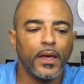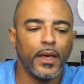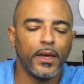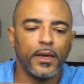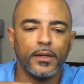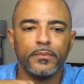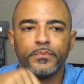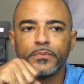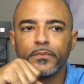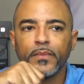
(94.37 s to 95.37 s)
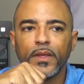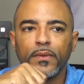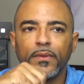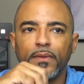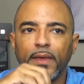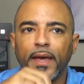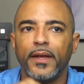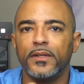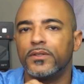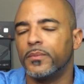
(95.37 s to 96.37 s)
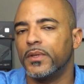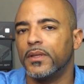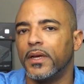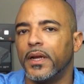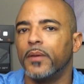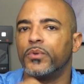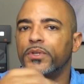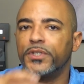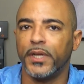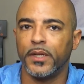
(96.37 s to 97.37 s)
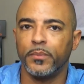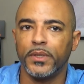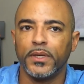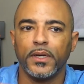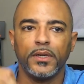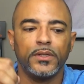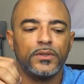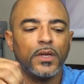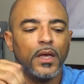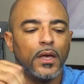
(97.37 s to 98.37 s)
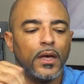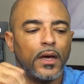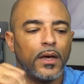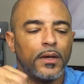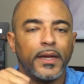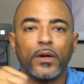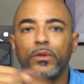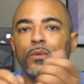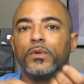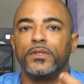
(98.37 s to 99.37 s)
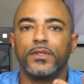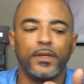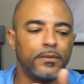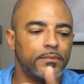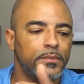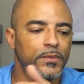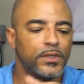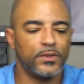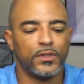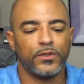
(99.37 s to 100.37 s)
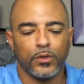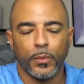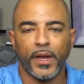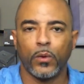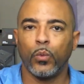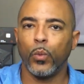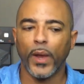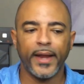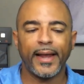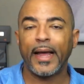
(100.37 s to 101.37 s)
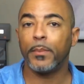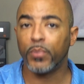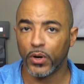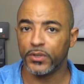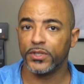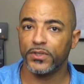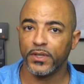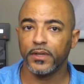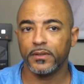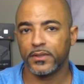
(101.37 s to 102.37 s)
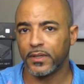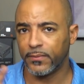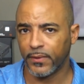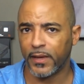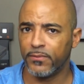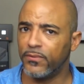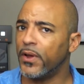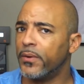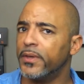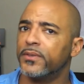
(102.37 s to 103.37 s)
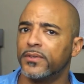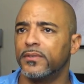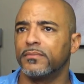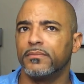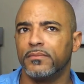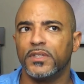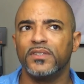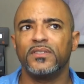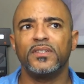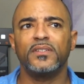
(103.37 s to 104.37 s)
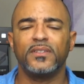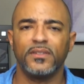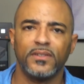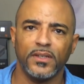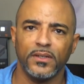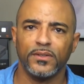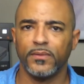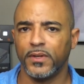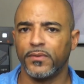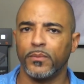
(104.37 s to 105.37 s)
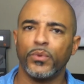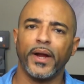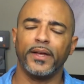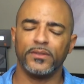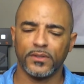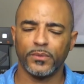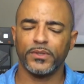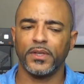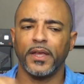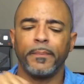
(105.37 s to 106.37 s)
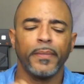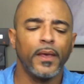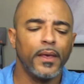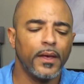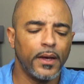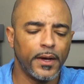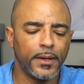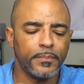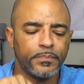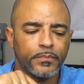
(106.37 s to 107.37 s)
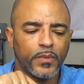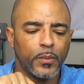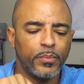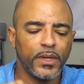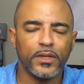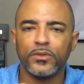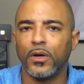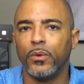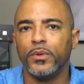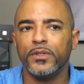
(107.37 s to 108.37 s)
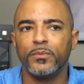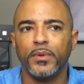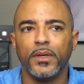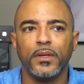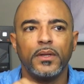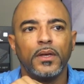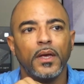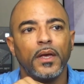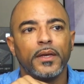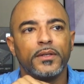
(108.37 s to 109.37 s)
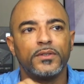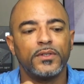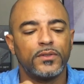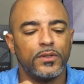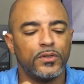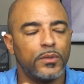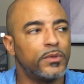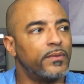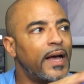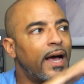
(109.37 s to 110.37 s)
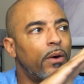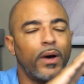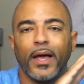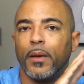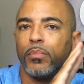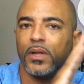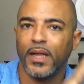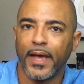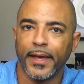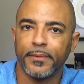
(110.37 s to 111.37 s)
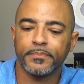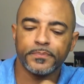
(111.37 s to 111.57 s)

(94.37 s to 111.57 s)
And that is something that I appreciated, because uh, not only was it consistent no matter when I purchased it, because I've had various consistencies of different brands, so we'll say that, um, but it's always been consistent in terms of how I apply it